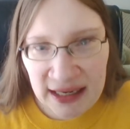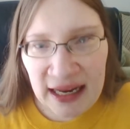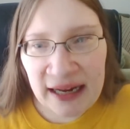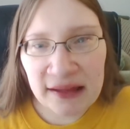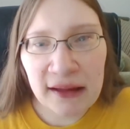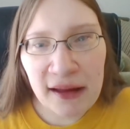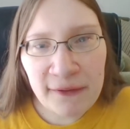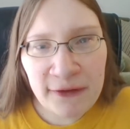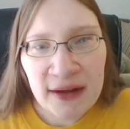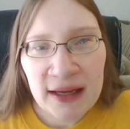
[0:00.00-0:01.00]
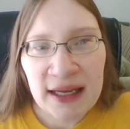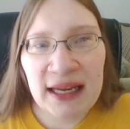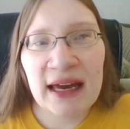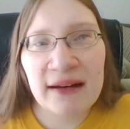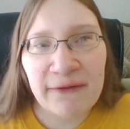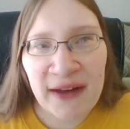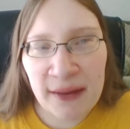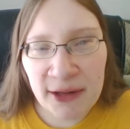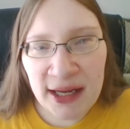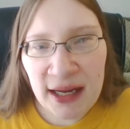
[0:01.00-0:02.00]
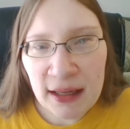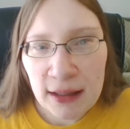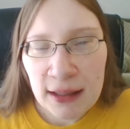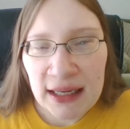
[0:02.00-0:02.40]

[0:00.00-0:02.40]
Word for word: He had love, he had a family,